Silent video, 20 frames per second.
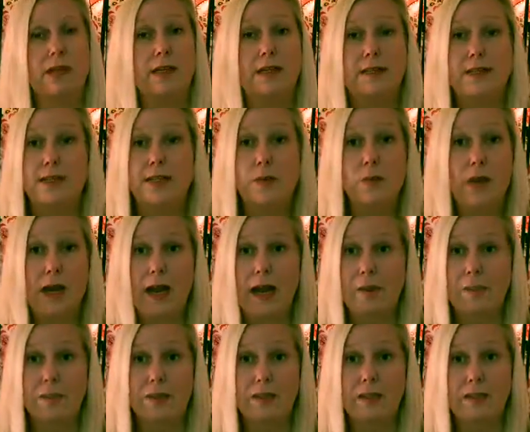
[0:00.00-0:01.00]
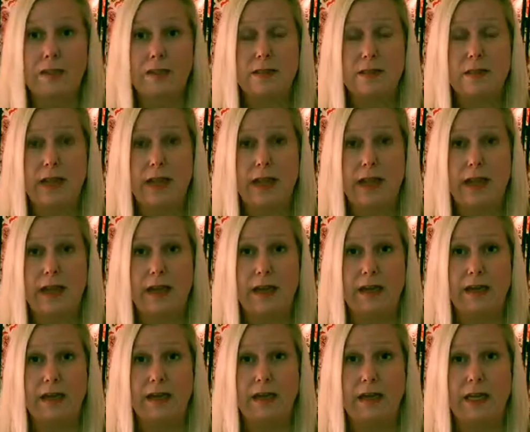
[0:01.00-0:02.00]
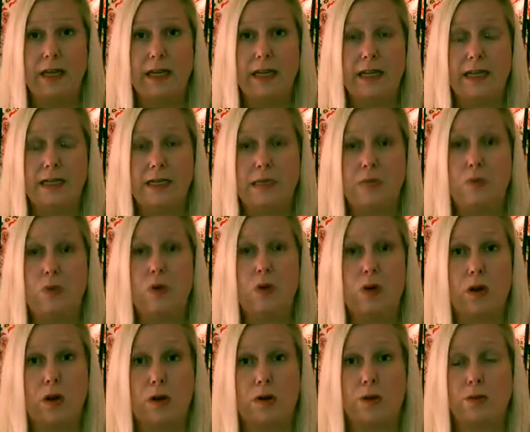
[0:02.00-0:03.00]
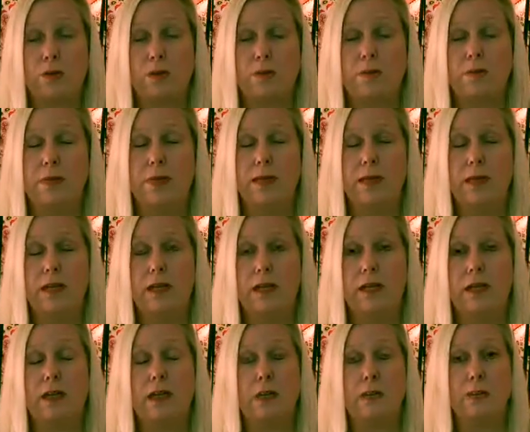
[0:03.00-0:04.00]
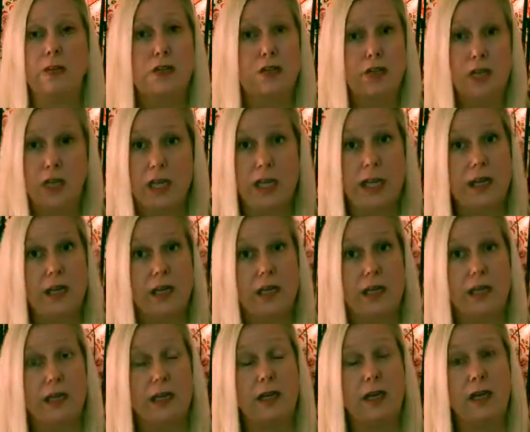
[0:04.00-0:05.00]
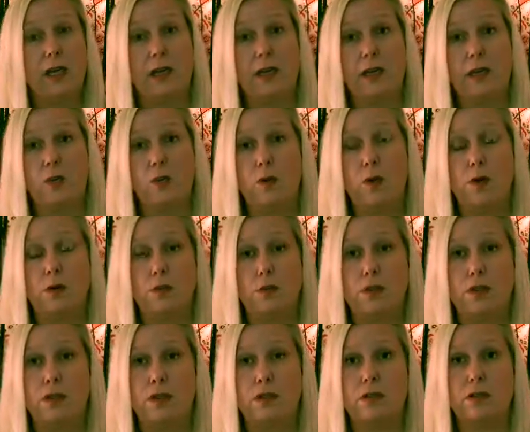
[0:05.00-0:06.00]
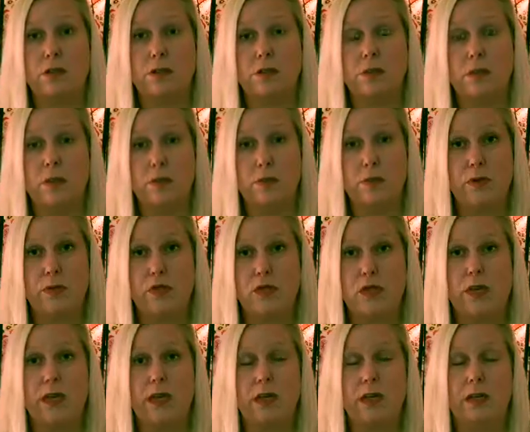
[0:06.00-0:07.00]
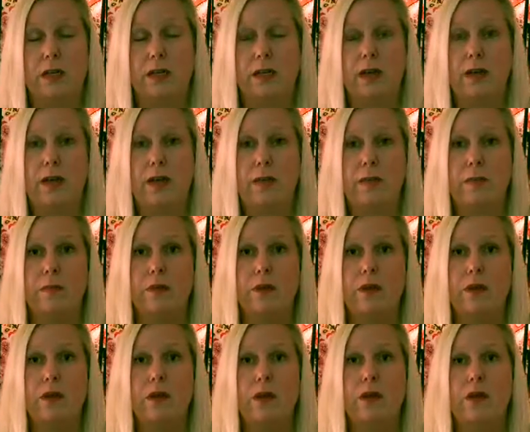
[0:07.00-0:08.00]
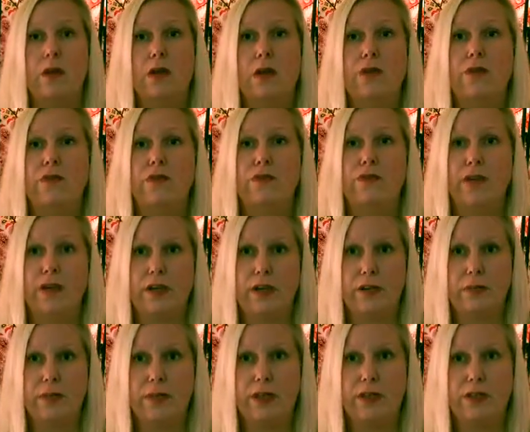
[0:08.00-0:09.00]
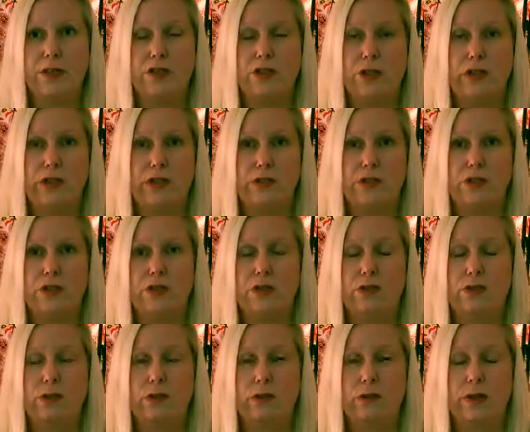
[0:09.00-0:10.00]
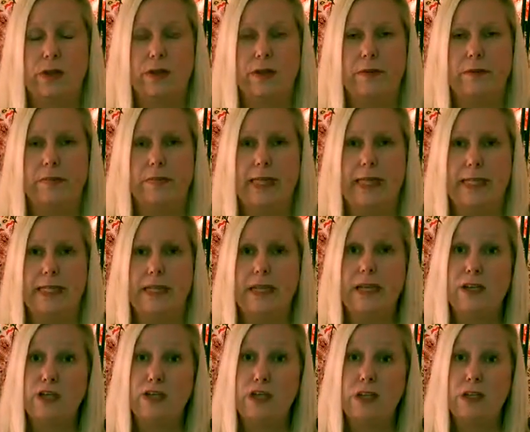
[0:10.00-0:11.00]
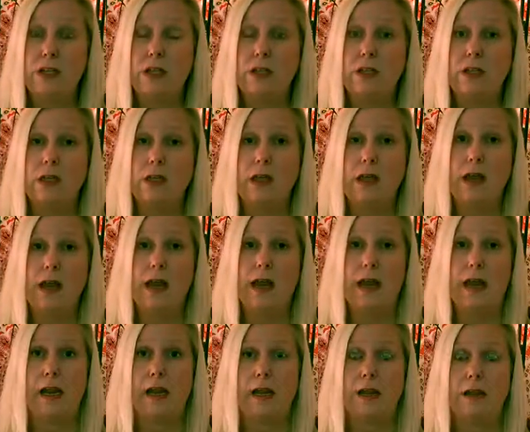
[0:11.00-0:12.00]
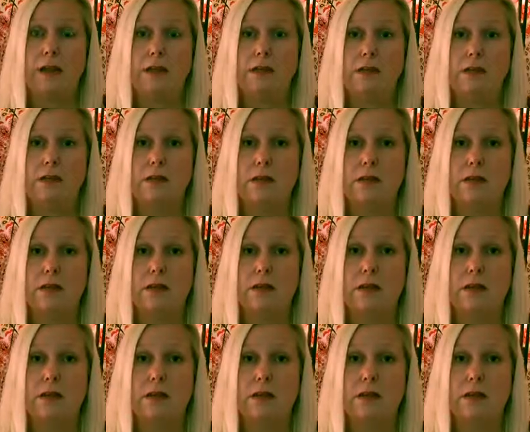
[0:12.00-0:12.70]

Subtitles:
see what happens, and any support would be appreciated. Any well wishes would be appreciated. I'm very much into meditation and